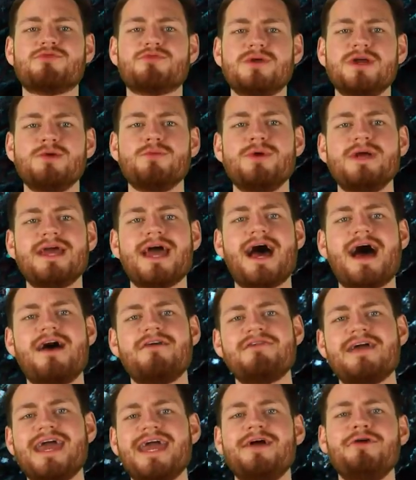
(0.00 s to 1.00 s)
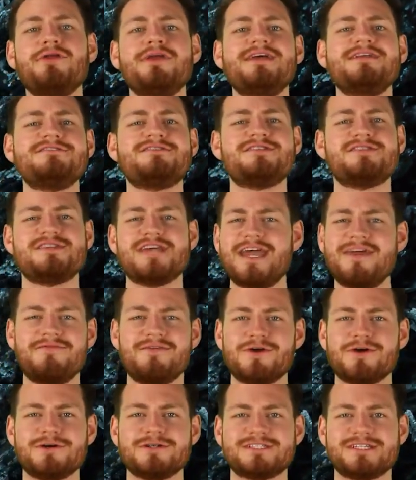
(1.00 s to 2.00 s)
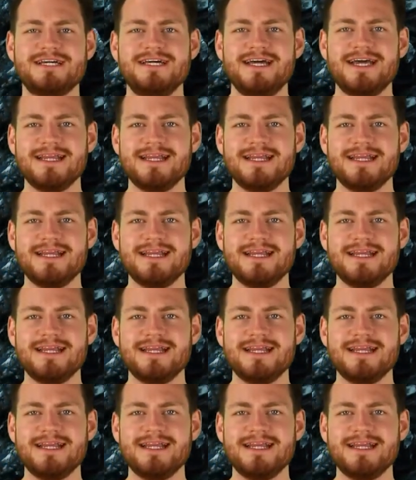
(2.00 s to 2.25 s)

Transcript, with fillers: three, we have Alien Saviors.